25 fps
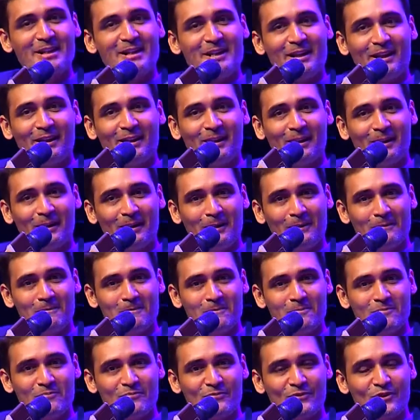
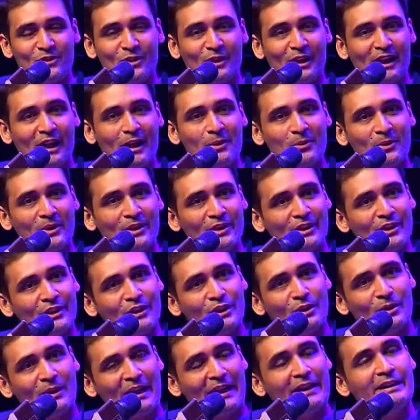Um, so I wanted to
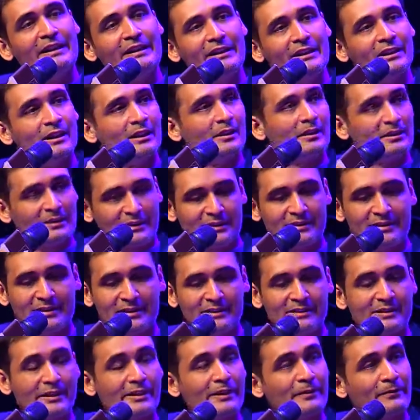know, and here, it's,
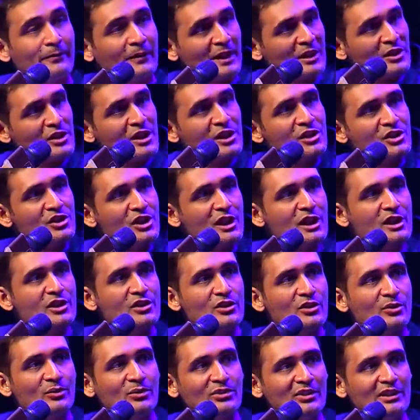it's a refreshing
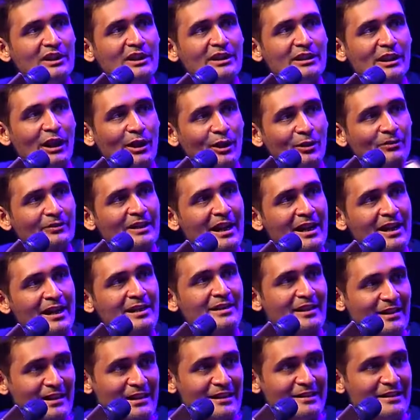change to see none of
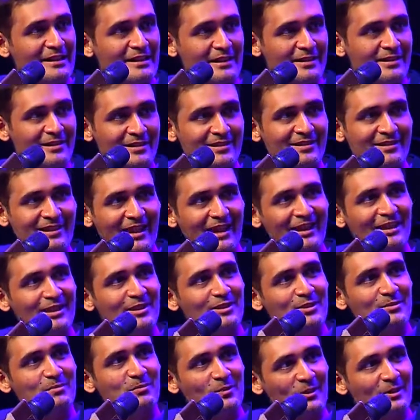that in this. And
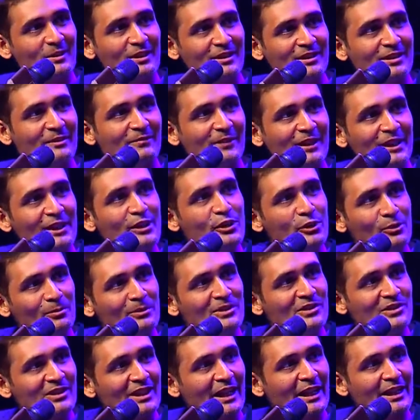it's, it's a very
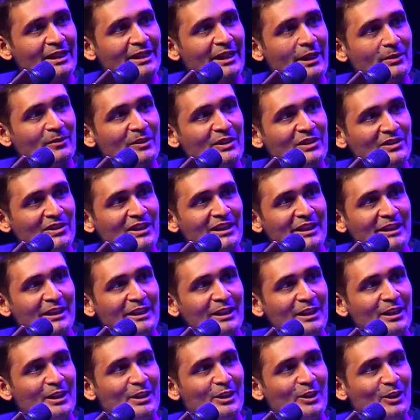human side that we
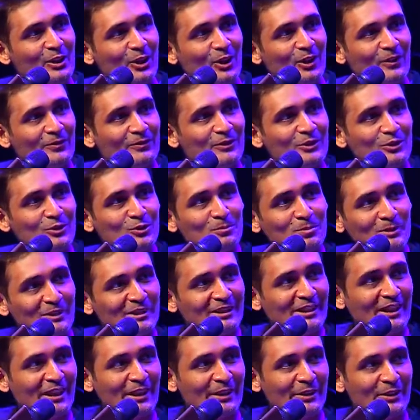see of the
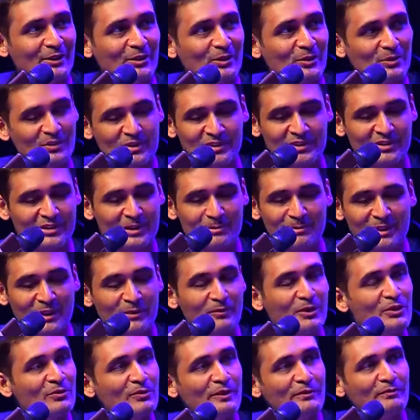superstar, you know, something
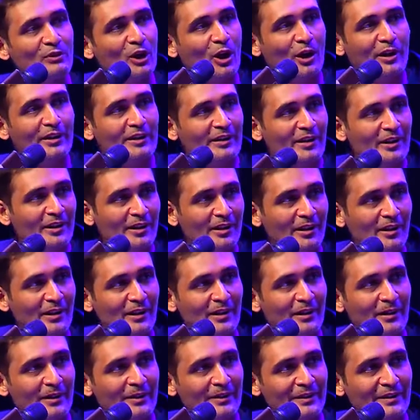which we've not
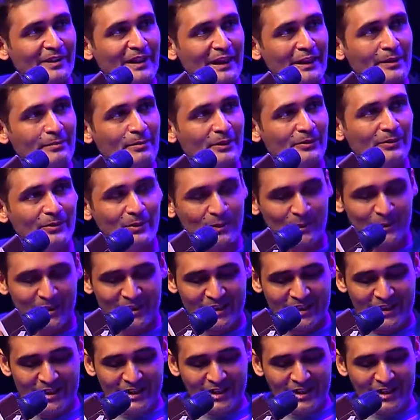uh, read before.